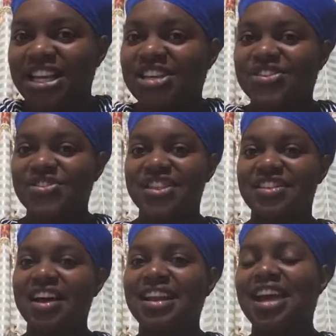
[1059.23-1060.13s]
So it's
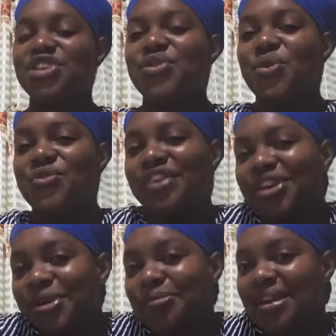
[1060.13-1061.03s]
not that you're over
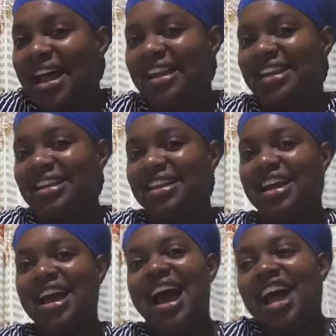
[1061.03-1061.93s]
here planning
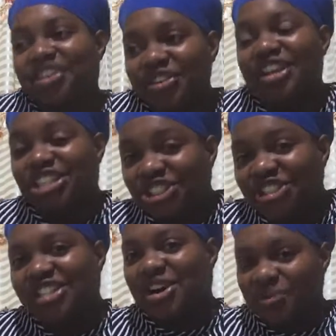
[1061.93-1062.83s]
and your
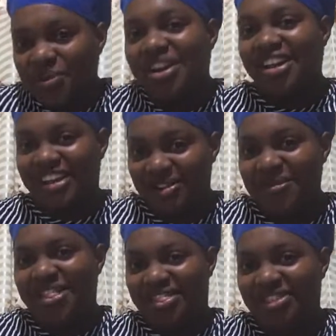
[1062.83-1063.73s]
issues are working
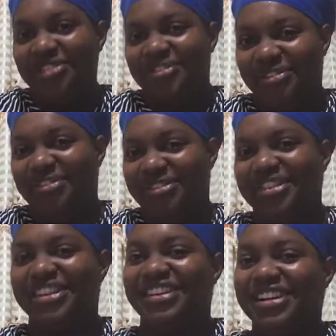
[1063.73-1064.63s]
with you.
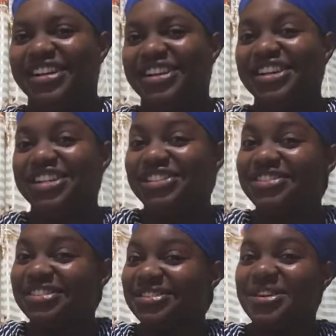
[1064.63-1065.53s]
Your
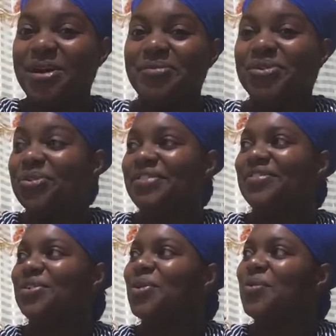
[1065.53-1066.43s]
issues to come, you don't
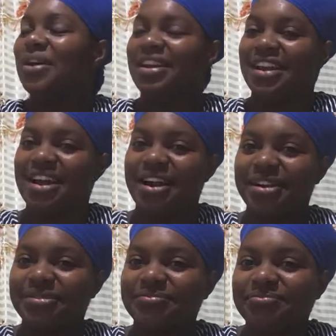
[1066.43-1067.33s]
even know what they are.
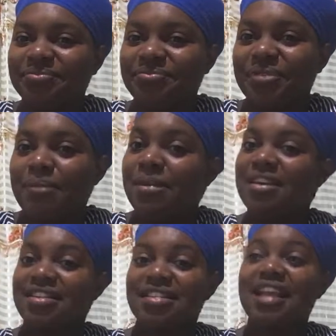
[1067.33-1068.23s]

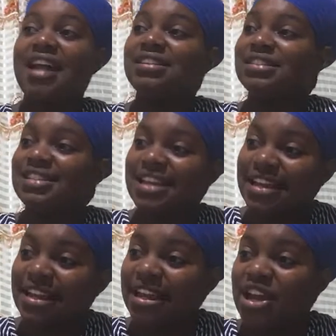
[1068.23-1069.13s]
Because that
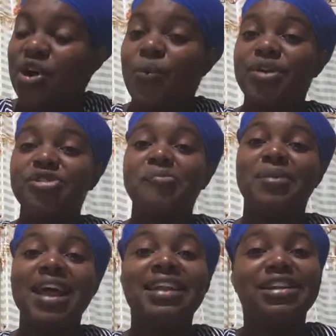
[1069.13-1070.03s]
day when you're
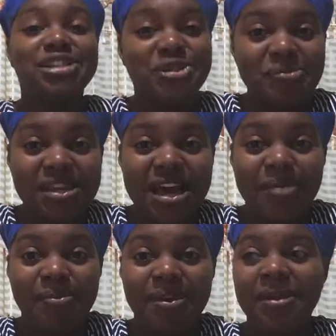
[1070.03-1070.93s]
planning to be
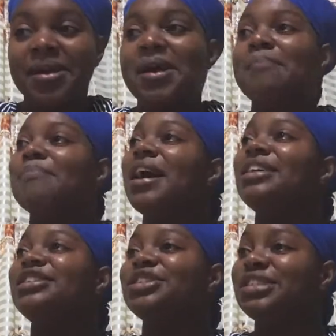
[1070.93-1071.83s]
happy might
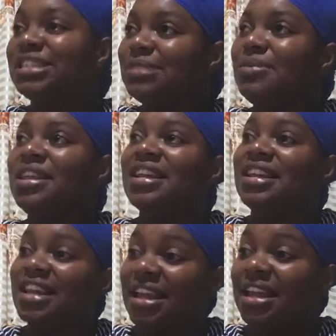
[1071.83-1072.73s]
just be the
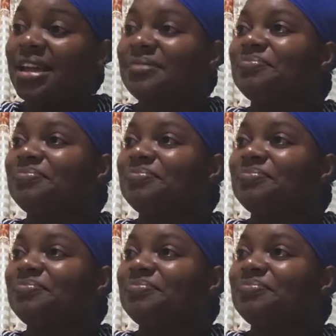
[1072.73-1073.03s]
day